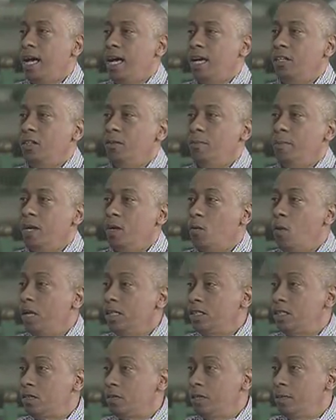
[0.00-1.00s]
You may
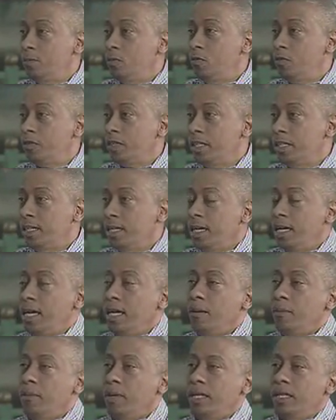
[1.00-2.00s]
want to remove it.
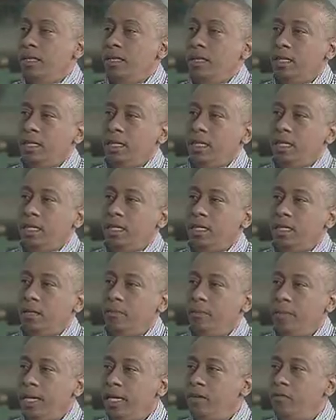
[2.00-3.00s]
But the
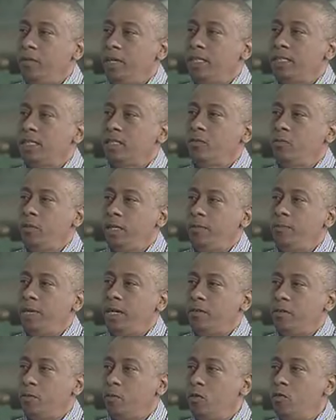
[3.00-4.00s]
main reason we may
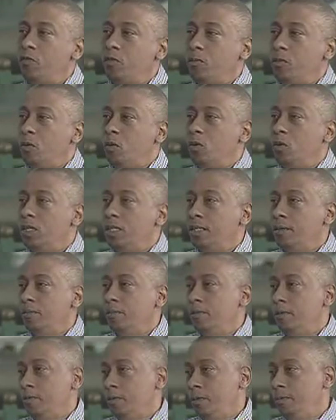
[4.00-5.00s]
remove a mole
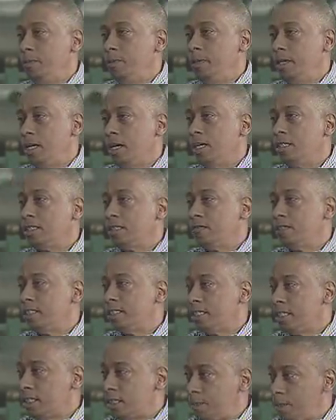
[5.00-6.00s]
would be because of a
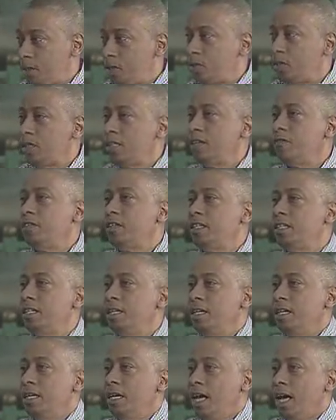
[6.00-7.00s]
suspicion of it
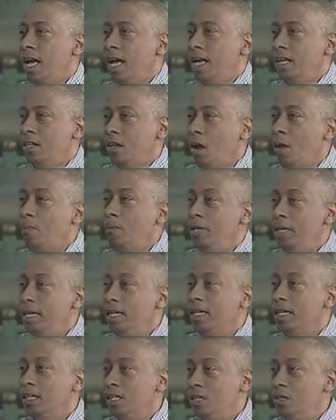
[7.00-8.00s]
not
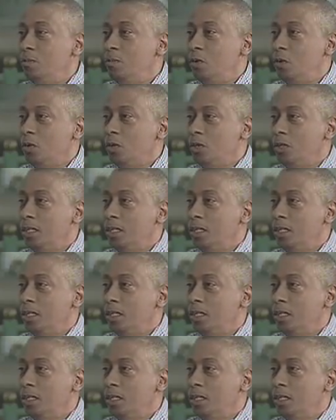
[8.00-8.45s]
being a good mole.